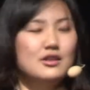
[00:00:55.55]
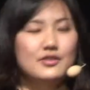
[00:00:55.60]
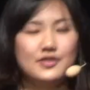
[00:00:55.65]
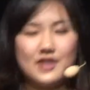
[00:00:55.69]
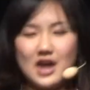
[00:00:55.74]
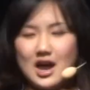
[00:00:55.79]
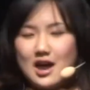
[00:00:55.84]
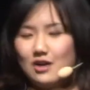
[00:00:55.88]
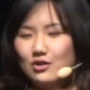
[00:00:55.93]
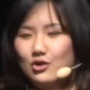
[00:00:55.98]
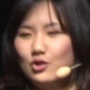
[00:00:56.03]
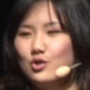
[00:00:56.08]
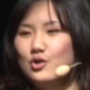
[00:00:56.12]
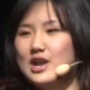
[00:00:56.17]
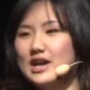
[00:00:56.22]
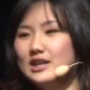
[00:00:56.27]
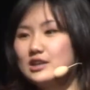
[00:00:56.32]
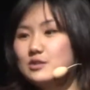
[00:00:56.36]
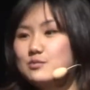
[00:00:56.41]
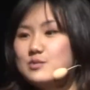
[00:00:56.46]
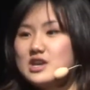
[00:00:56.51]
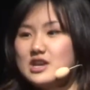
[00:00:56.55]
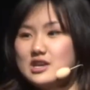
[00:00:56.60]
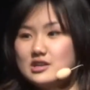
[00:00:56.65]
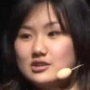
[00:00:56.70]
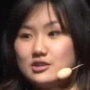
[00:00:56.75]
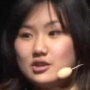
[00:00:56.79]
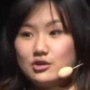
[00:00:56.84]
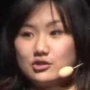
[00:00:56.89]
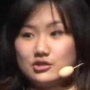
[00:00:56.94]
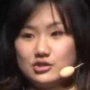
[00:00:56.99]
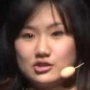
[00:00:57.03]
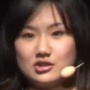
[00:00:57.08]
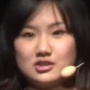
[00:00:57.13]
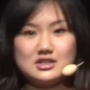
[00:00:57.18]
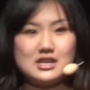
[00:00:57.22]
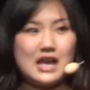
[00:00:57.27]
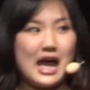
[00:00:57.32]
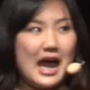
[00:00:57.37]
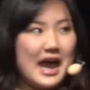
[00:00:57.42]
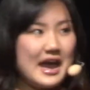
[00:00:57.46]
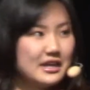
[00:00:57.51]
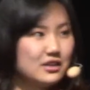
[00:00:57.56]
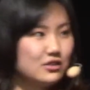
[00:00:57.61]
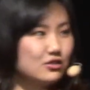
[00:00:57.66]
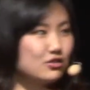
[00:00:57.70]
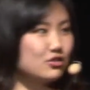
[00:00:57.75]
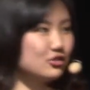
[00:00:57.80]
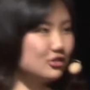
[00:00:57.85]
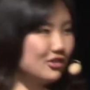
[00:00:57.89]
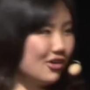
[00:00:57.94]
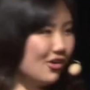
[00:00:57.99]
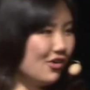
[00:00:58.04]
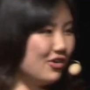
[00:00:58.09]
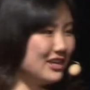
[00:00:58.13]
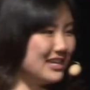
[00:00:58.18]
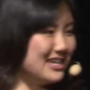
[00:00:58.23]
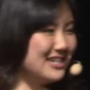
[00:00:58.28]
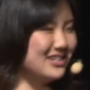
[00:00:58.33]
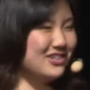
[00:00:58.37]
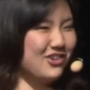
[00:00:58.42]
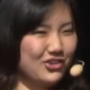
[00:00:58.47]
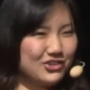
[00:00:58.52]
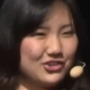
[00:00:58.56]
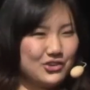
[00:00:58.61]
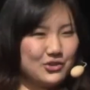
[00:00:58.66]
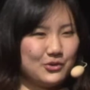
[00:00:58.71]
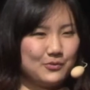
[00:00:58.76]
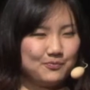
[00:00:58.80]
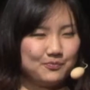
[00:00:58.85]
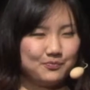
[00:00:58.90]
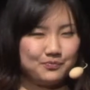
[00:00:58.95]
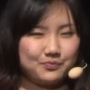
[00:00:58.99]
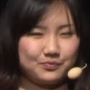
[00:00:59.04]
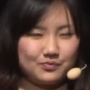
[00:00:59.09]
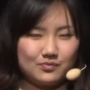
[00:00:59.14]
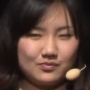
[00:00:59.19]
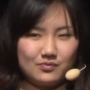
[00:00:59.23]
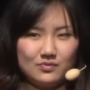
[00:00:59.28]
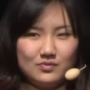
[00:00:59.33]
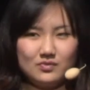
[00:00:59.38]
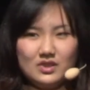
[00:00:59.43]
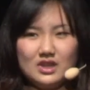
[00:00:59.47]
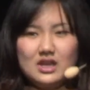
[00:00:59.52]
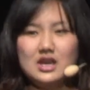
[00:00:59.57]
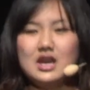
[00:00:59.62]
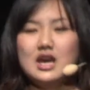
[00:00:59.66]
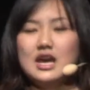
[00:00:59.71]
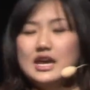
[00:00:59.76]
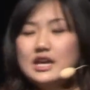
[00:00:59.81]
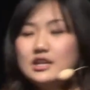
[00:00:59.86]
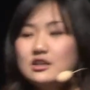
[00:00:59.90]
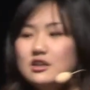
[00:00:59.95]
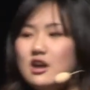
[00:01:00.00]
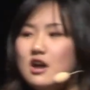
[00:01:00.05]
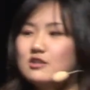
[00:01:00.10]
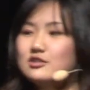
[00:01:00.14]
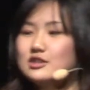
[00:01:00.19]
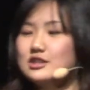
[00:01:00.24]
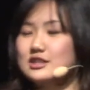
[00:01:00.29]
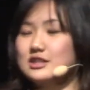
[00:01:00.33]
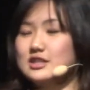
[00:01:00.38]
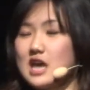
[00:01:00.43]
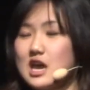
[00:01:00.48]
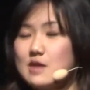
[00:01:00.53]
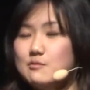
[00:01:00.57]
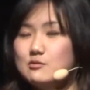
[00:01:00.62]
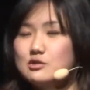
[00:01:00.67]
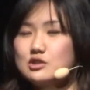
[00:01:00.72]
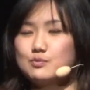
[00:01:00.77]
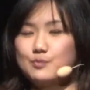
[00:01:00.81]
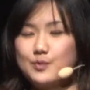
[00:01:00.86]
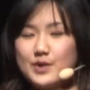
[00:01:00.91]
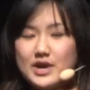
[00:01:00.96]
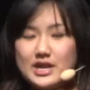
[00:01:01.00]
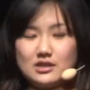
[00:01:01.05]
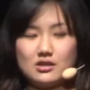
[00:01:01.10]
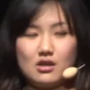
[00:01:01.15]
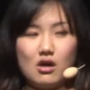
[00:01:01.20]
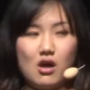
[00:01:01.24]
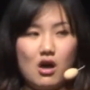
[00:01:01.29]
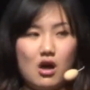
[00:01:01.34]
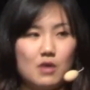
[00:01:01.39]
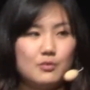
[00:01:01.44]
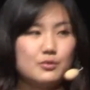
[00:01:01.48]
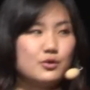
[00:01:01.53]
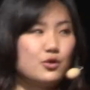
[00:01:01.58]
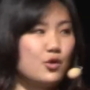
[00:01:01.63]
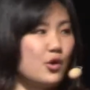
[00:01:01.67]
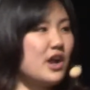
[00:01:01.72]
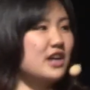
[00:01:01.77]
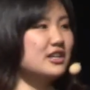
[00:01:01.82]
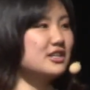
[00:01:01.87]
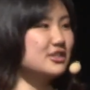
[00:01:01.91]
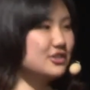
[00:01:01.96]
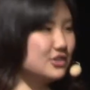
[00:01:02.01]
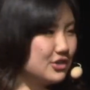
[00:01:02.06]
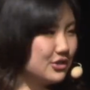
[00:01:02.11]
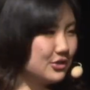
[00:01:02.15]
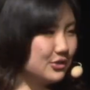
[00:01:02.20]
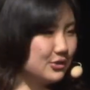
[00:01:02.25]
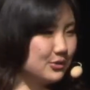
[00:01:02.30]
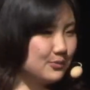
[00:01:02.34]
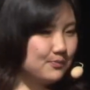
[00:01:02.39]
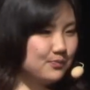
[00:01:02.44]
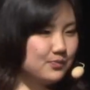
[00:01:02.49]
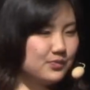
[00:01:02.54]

Now, let me introduce Aenokoto in Noto. It has the same spirit of gratitude.